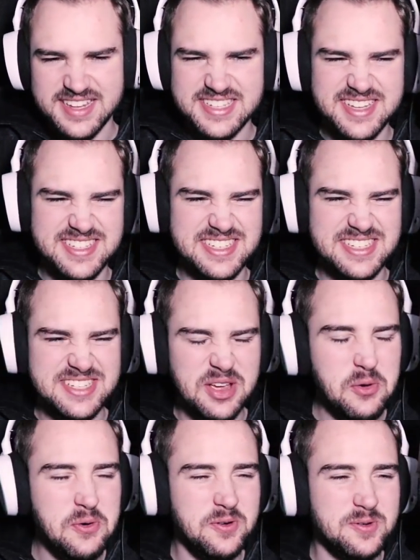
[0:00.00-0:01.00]
That sounds
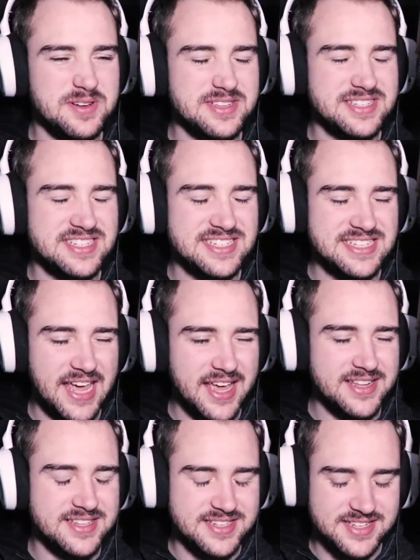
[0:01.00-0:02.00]
so
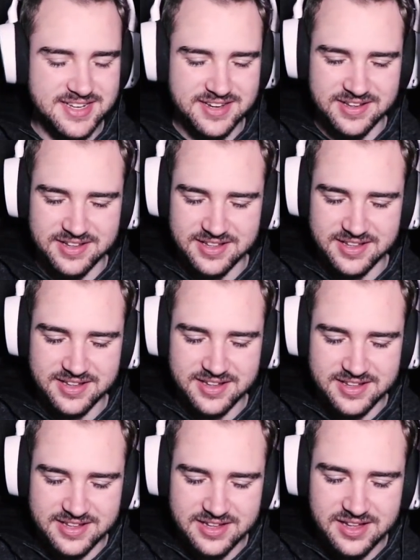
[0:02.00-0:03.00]
sad still.
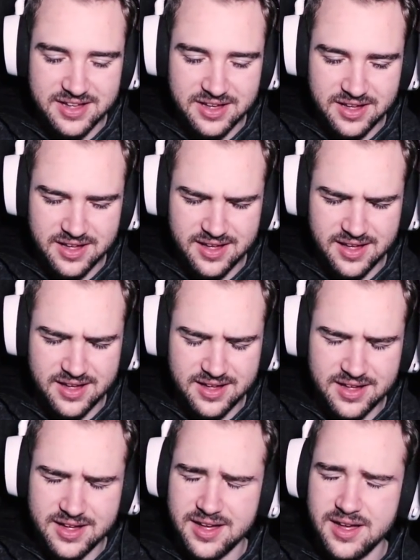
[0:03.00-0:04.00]
I've been
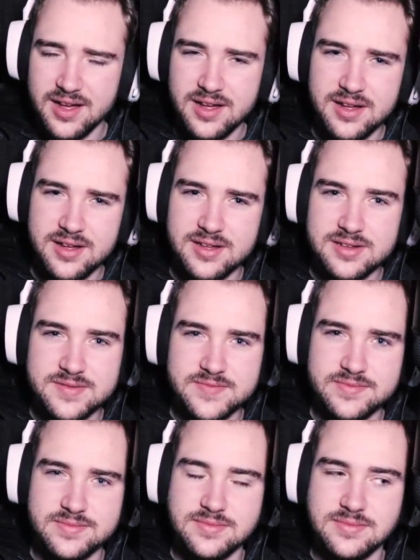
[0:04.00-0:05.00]
thinking too much.